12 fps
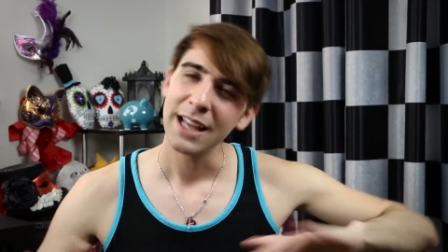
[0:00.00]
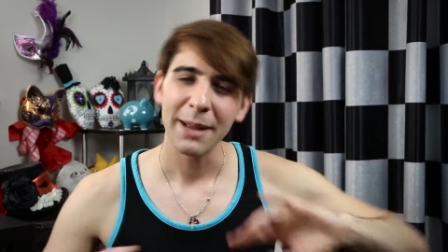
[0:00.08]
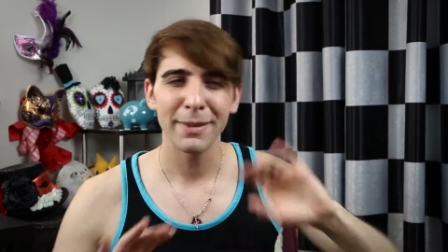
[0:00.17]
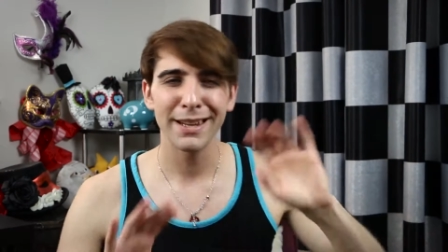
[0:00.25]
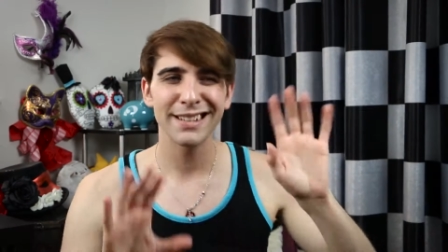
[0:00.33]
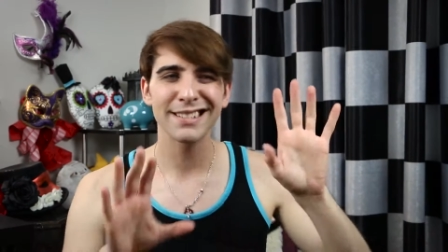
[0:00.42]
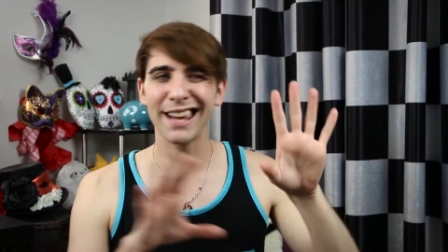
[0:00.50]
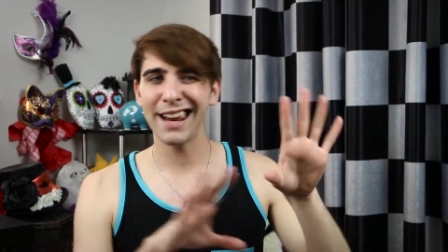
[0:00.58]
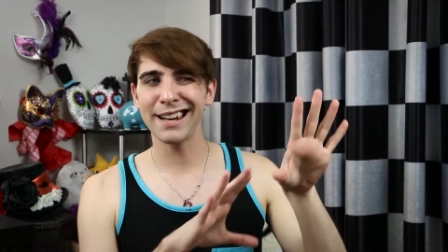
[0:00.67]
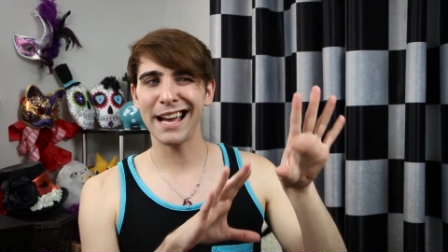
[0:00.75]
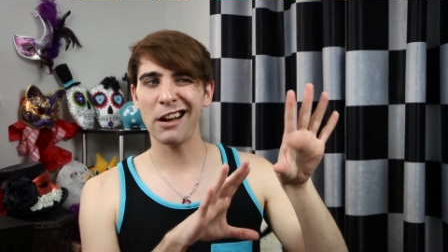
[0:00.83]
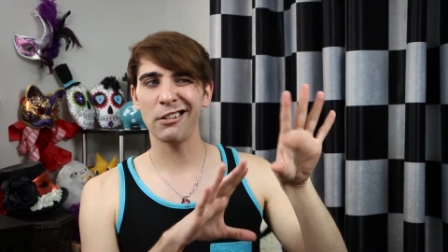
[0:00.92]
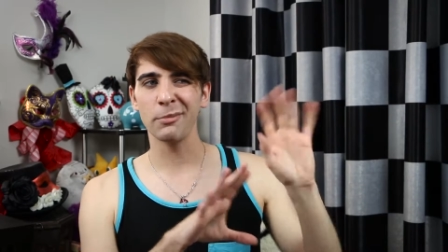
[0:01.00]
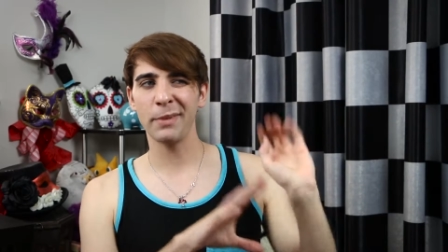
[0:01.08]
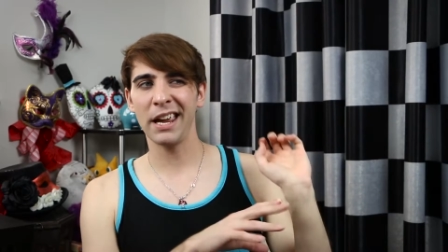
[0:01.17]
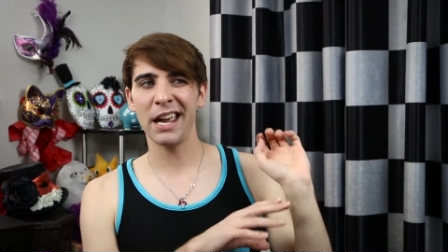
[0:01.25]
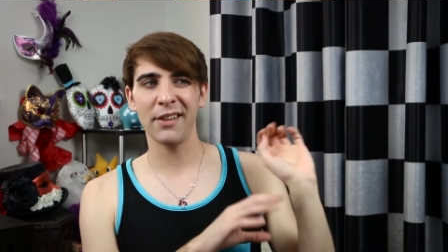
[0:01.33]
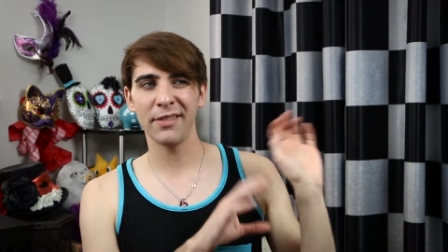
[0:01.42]
I mean, Dan Howell
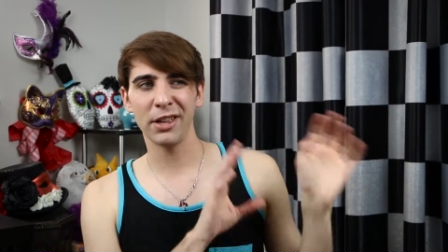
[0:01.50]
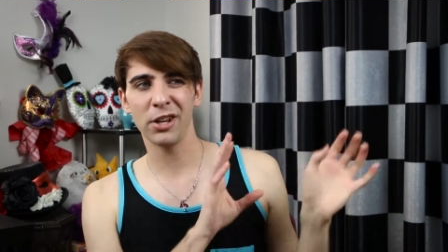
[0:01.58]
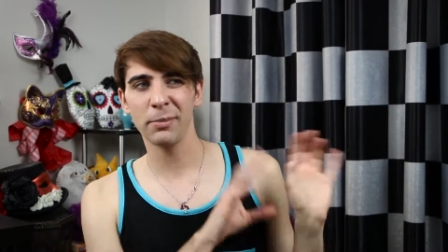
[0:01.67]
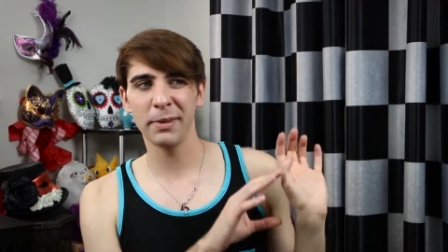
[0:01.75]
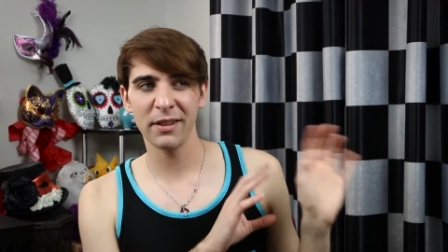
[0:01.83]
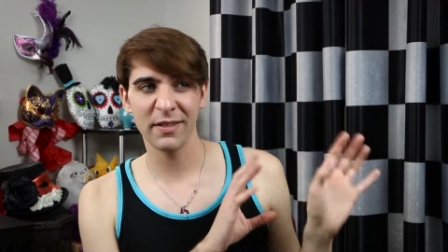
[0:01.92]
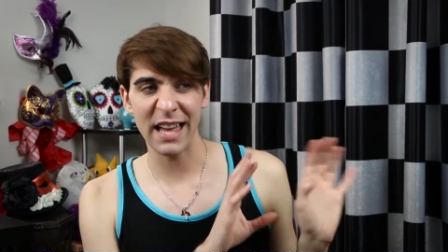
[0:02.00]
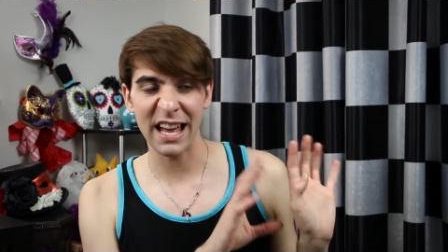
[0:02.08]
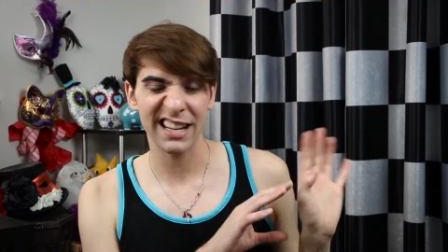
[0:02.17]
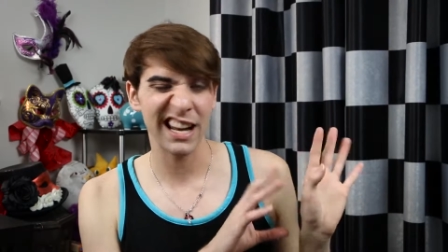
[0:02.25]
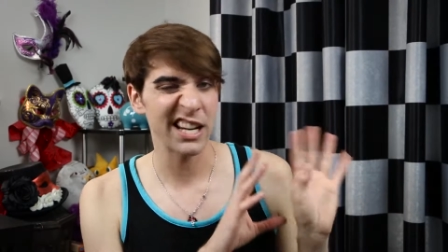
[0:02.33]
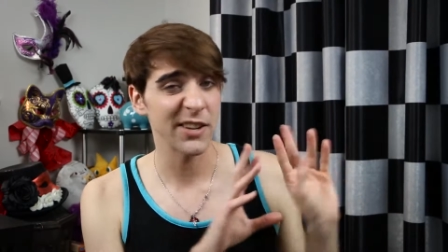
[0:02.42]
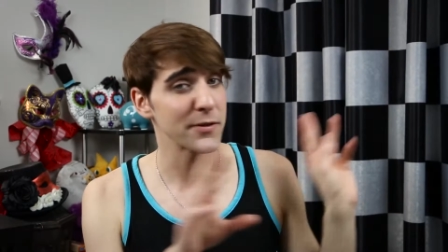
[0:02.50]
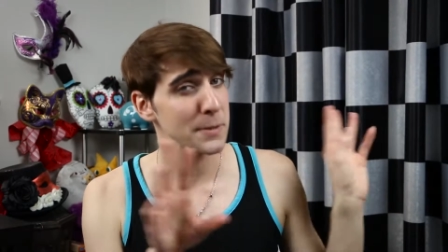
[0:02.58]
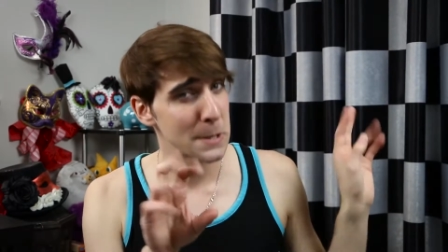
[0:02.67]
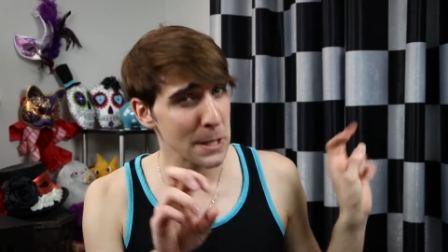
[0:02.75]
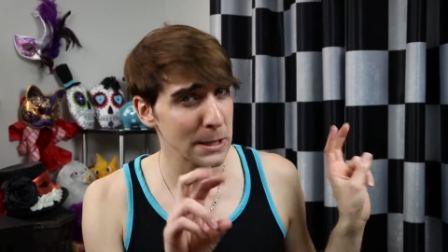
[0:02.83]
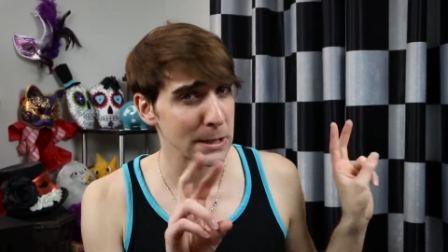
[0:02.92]
may have a little bit of that kind of
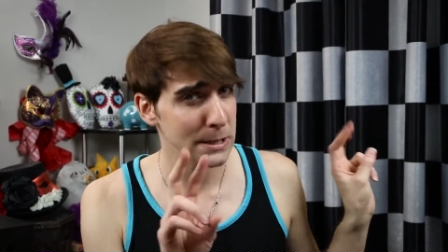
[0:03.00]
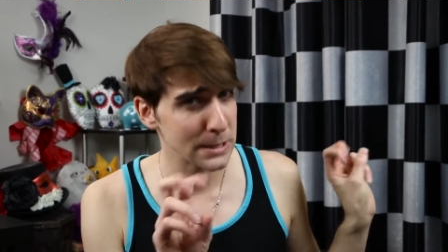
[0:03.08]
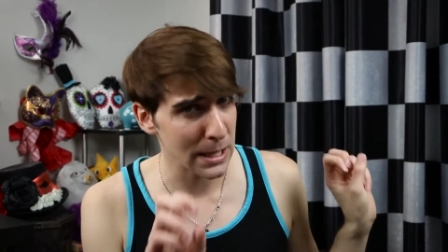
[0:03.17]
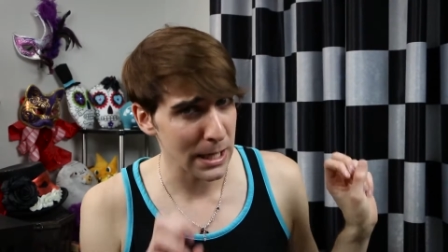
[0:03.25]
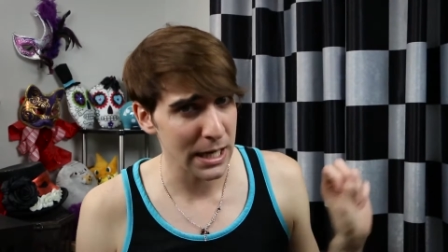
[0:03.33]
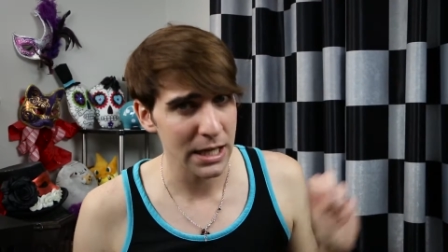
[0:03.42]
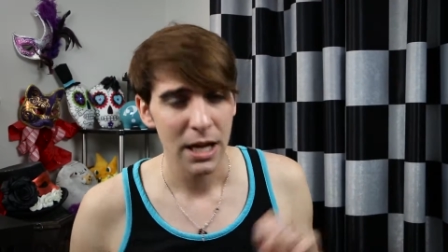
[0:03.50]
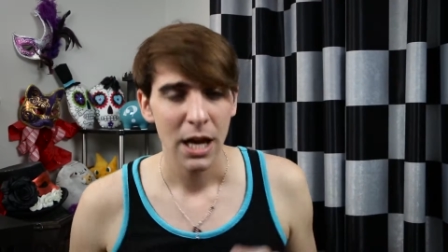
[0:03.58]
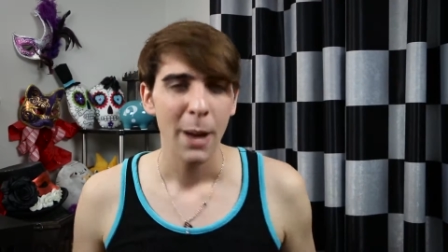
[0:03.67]
naughty side,